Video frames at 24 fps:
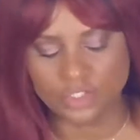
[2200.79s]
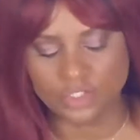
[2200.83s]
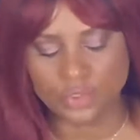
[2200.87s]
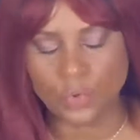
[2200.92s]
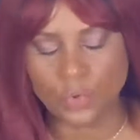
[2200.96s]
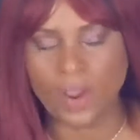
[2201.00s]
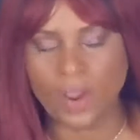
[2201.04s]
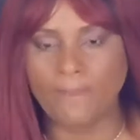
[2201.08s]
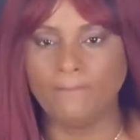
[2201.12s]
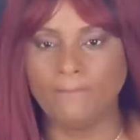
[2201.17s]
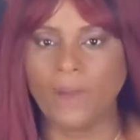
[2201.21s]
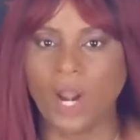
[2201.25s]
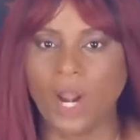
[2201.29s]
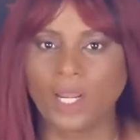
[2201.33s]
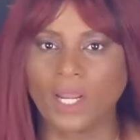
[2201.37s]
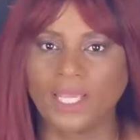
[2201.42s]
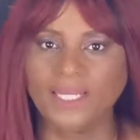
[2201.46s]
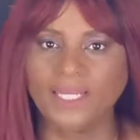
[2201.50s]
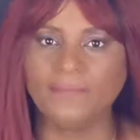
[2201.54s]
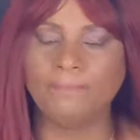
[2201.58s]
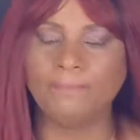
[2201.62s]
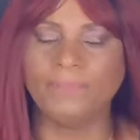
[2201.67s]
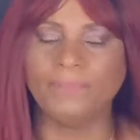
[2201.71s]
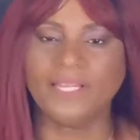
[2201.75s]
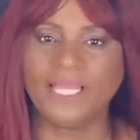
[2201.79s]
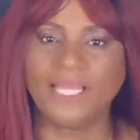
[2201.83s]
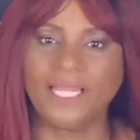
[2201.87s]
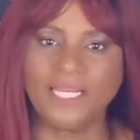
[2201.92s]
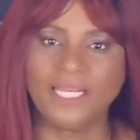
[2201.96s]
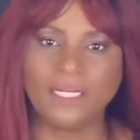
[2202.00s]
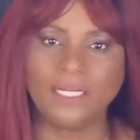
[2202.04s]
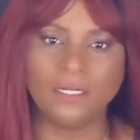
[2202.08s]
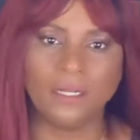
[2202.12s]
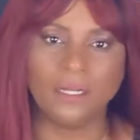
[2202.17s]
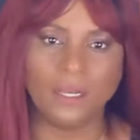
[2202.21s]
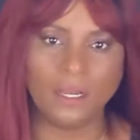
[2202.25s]
do a marketing
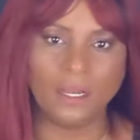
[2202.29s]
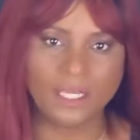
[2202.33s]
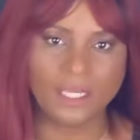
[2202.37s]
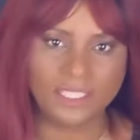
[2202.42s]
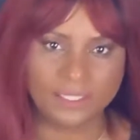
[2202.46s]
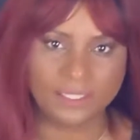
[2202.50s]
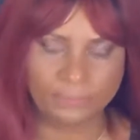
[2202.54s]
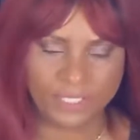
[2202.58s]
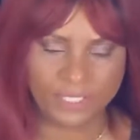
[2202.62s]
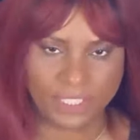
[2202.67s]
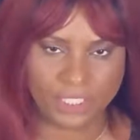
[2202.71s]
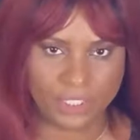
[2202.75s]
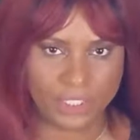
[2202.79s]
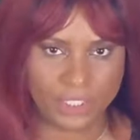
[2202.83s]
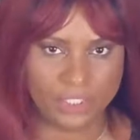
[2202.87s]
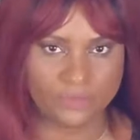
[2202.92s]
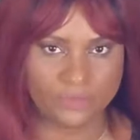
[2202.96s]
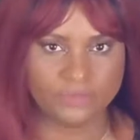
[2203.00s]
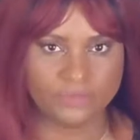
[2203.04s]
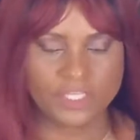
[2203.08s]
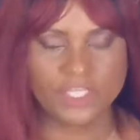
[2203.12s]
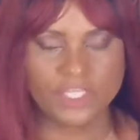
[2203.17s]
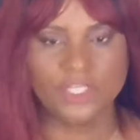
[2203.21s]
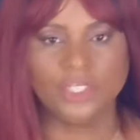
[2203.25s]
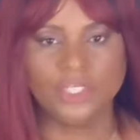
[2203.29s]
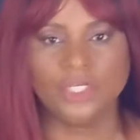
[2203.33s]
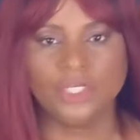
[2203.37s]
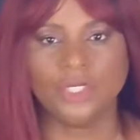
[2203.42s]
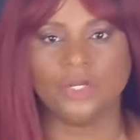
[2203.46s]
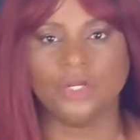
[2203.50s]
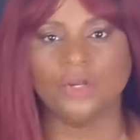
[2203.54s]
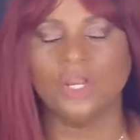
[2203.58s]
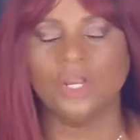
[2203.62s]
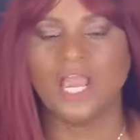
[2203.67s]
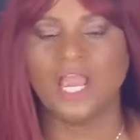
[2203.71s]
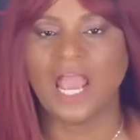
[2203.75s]
plan in the beginning of the
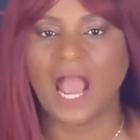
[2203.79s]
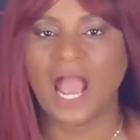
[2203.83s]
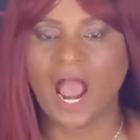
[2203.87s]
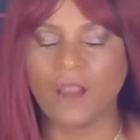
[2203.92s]
year.